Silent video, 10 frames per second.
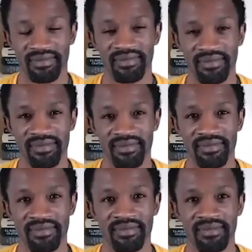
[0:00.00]

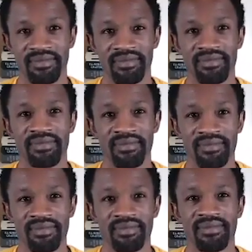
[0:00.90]

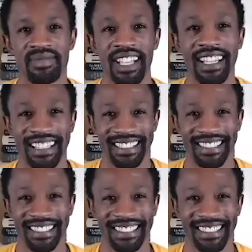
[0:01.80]

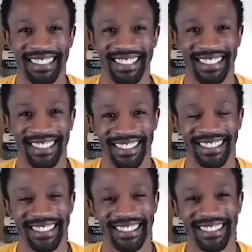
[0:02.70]

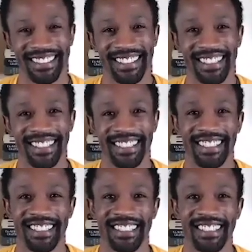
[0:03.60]

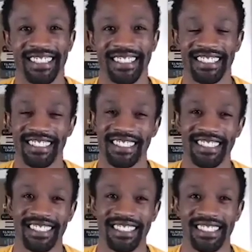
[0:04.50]

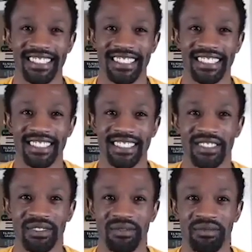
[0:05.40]

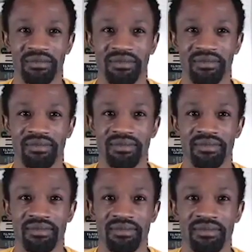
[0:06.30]

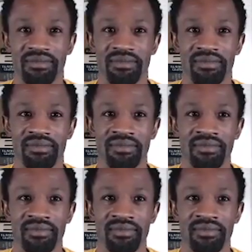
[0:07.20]
No words are spoken by the person on screen.